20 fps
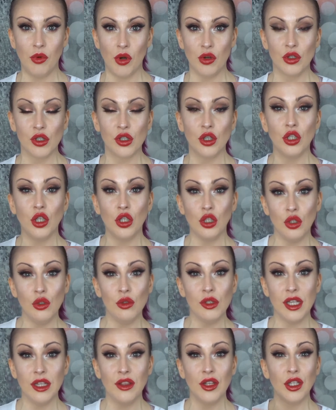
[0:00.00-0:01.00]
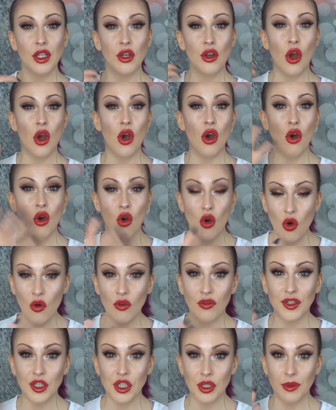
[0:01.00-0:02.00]
products that you're using, that you're not
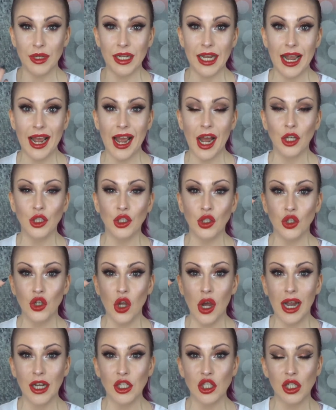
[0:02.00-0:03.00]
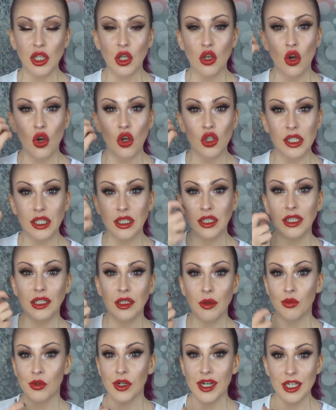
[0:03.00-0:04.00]
overdoing it and you're not actually causing little
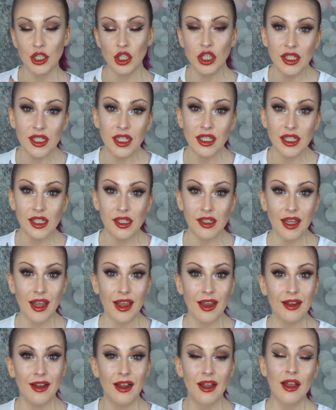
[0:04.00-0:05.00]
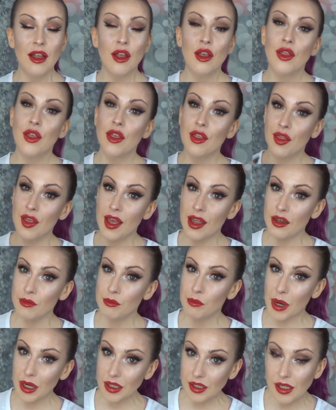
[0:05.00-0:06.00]
abrasions in your skin that then
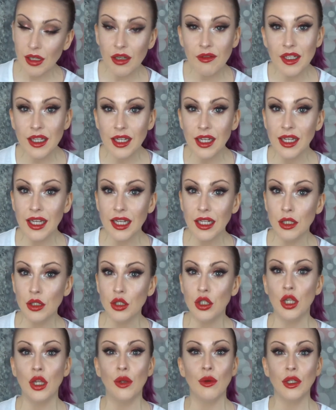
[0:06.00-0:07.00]
bacteria can get into,